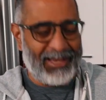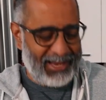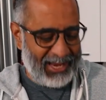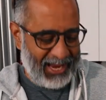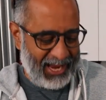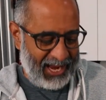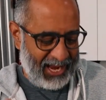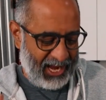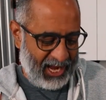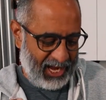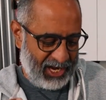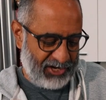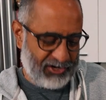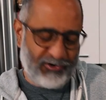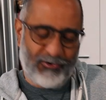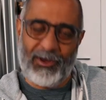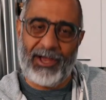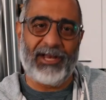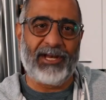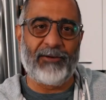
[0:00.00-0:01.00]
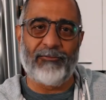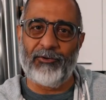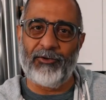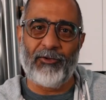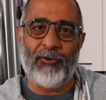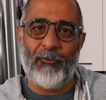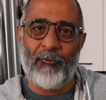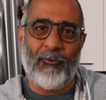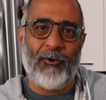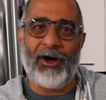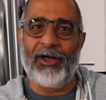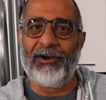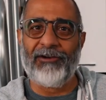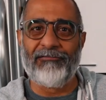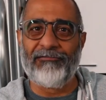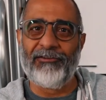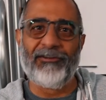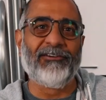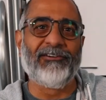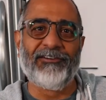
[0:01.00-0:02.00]
and you end up with a
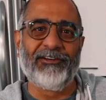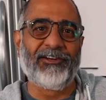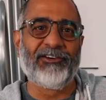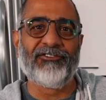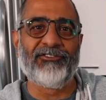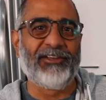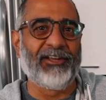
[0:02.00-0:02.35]
wonderful dish